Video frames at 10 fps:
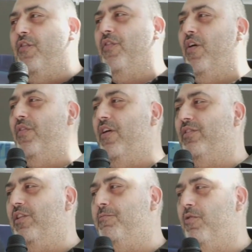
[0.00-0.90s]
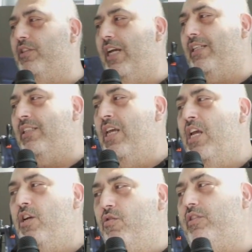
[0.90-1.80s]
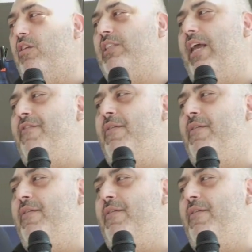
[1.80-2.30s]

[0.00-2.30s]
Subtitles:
on those new projects. You're also saving